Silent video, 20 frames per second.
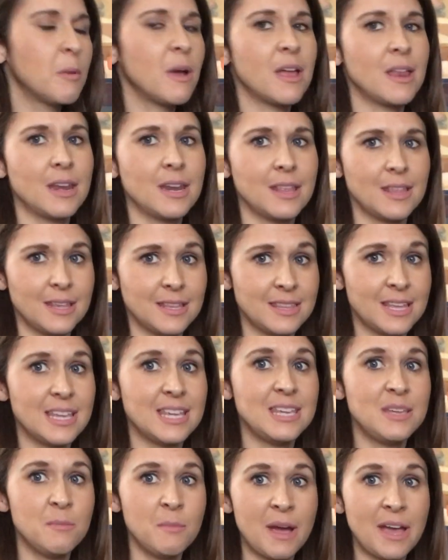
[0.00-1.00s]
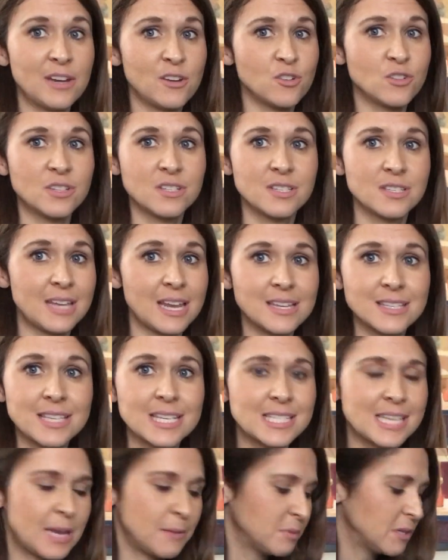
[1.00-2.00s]
but the E minor just stays the
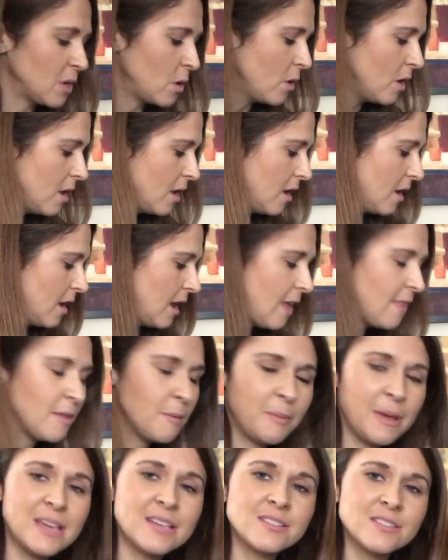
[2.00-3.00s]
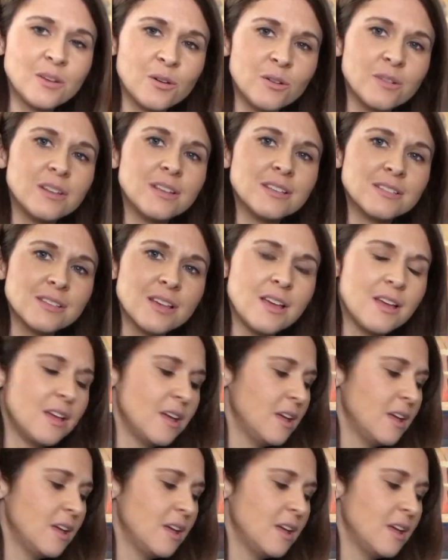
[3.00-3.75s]
same. So, and the bass note is,